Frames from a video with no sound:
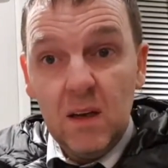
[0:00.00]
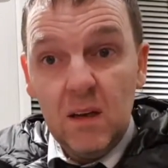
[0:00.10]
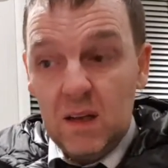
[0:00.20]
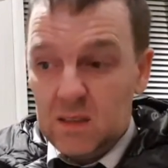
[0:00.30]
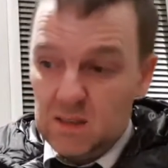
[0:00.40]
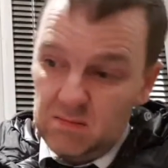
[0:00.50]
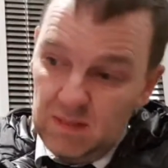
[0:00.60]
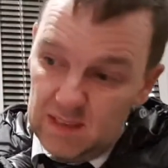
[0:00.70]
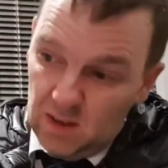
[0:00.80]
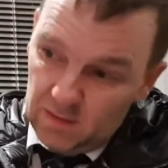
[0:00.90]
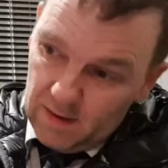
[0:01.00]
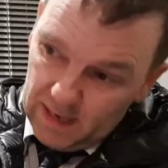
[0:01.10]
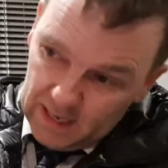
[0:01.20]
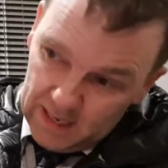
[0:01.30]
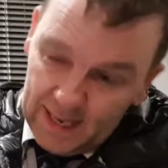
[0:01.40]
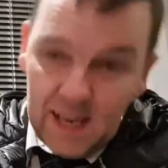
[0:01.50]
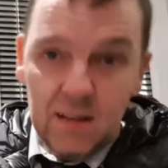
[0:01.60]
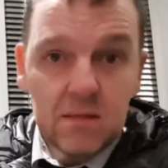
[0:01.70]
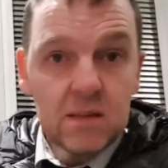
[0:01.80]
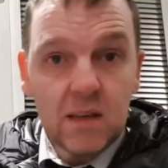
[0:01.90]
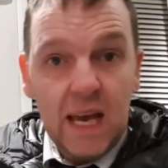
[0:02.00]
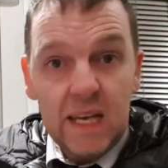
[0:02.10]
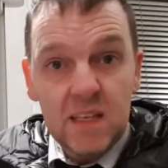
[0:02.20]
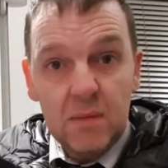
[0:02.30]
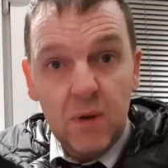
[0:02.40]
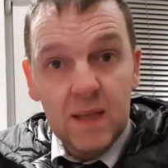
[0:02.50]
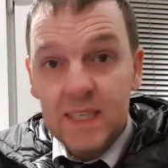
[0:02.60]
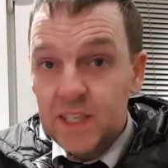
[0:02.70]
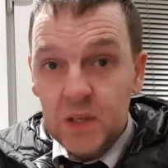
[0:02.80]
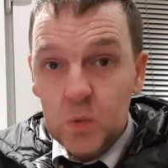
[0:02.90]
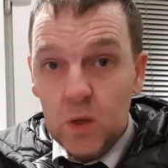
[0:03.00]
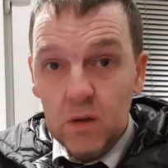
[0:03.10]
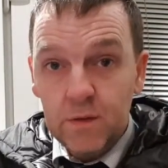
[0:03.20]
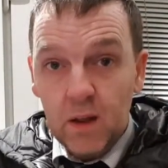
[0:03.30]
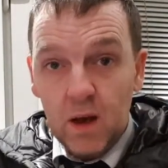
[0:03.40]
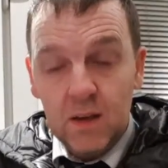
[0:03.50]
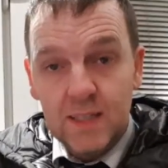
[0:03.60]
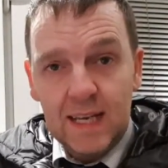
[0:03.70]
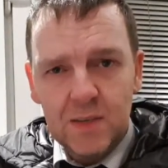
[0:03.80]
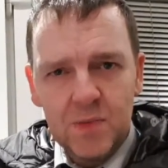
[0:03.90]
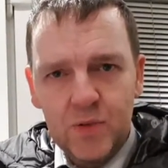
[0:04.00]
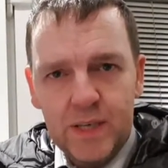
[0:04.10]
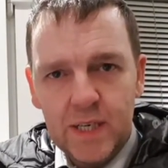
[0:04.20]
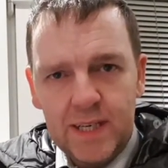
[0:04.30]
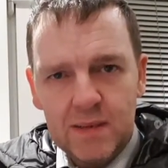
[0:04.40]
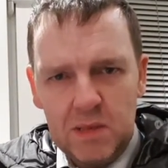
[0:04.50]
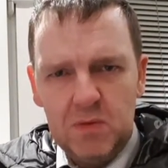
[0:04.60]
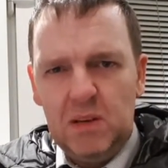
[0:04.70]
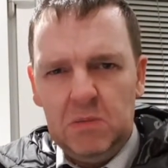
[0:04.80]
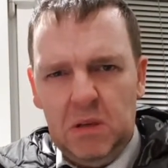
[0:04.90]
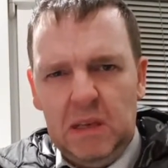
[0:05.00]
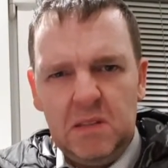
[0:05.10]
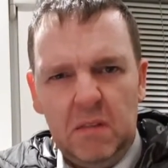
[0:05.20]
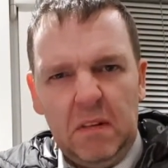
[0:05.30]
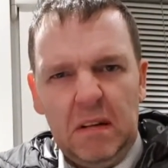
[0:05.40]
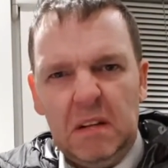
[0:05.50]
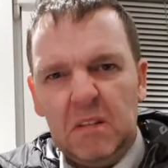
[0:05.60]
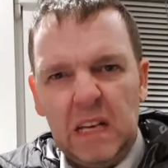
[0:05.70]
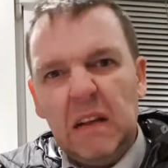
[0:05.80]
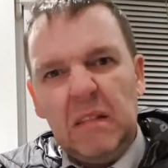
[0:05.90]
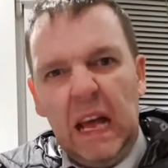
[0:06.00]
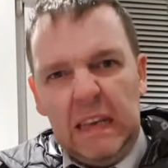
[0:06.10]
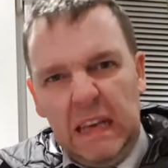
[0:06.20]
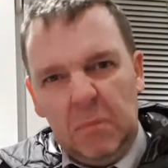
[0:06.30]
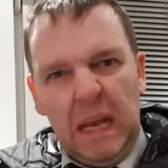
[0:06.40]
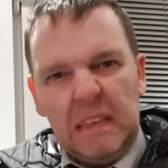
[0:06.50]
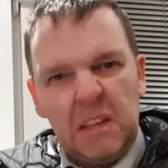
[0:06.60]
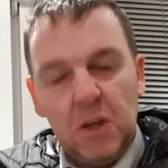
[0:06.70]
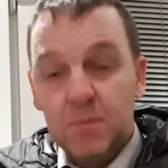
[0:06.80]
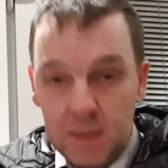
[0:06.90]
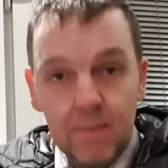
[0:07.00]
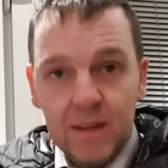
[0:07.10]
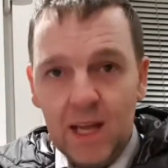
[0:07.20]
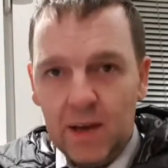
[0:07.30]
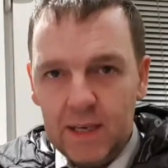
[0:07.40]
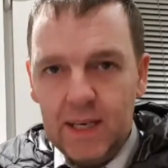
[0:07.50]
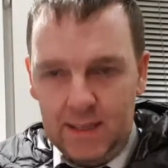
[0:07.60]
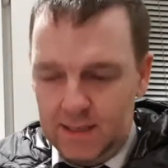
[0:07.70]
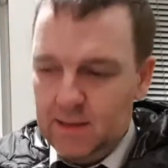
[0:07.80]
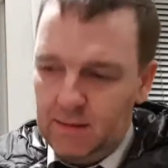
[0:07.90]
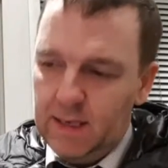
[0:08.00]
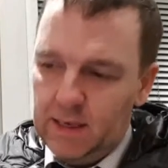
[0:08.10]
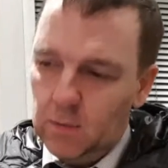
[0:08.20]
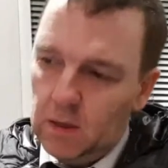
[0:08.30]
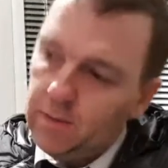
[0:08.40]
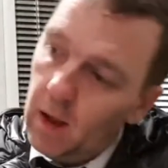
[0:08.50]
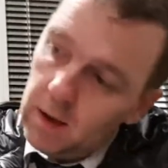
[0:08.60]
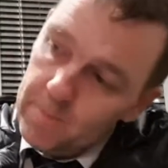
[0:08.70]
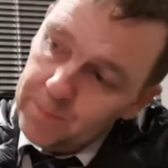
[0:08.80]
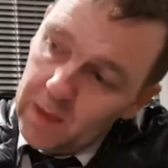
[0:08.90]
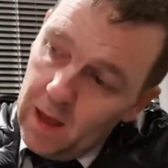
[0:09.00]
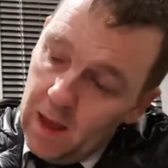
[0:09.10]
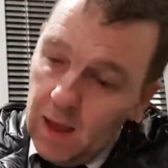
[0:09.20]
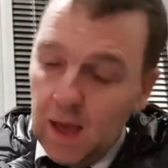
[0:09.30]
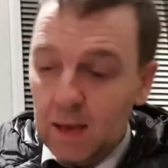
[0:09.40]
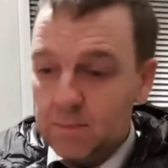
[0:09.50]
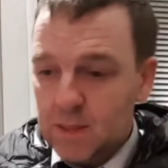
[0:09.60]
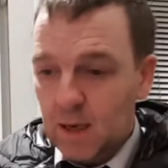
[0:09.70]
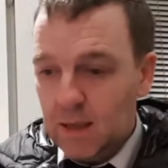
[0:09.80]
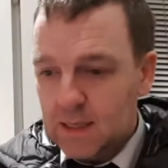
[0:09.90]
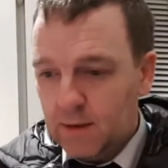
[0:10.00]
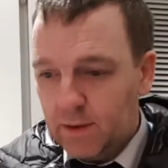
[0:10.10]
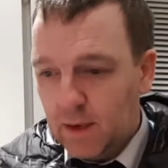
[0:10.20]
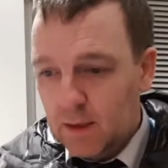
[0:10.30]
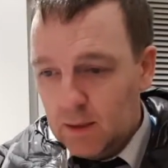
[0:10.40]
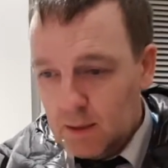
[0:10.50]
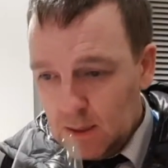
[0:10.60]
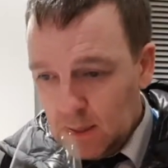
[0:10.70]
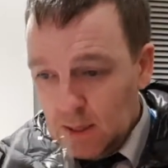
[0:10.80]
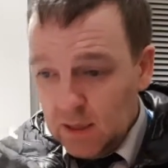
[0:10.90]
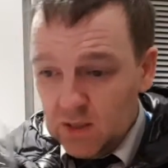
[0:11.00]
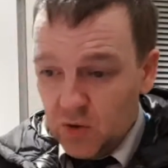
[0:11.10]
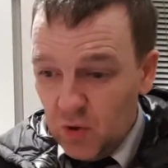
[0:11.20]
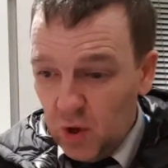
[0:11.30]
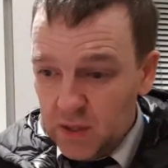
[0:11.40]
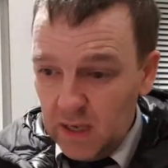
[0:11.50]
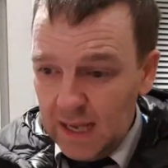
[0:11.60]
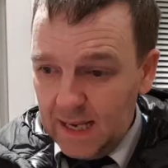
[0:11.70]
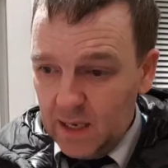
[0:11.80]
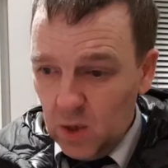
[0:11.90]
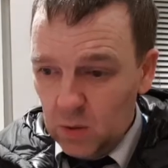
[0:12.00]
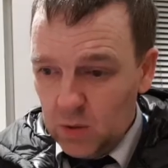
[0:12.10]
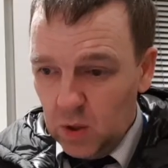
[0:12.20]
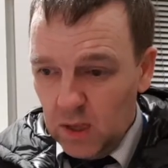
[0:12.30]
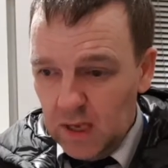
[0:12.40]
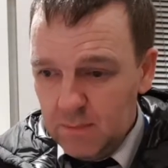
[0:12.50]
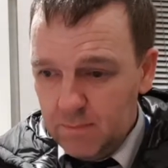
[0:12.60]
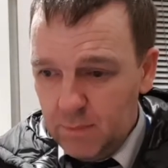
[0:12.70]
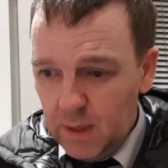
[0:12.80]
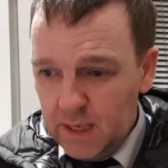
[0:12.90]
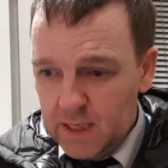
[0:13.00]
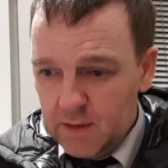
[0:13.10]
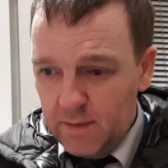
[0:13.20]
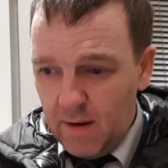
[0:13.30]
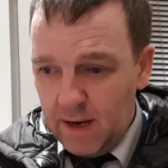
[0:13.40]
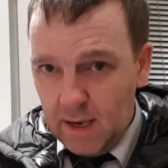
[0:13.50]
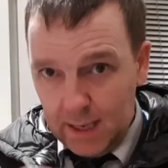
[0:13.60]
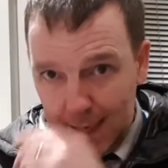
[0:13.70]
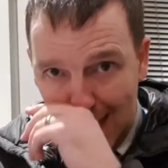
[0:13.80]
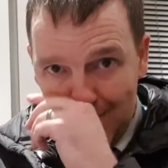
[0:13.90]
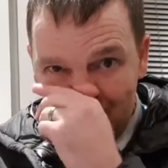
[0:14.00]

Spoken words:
It's not very clear, it's hazy, but I didn't use Whirlflock because I had some strange ideas. It's not very good, I don't like it, it makes clumps. No, you need the Whirlflock. So let's have a straw to light gold colour, brilliant to very clear.